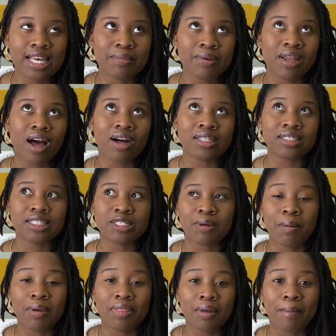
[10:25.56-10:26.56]
tip, and honestly
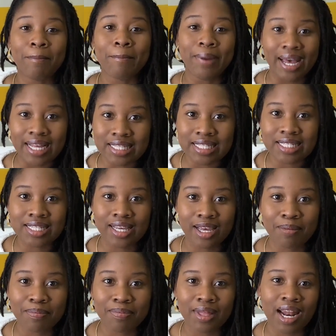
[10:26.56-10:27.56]
it's probably the best
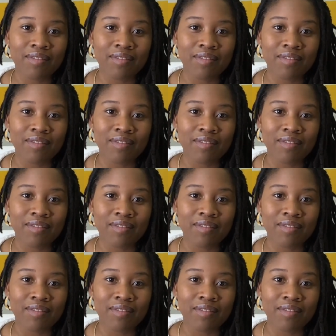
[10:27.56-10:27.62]
tip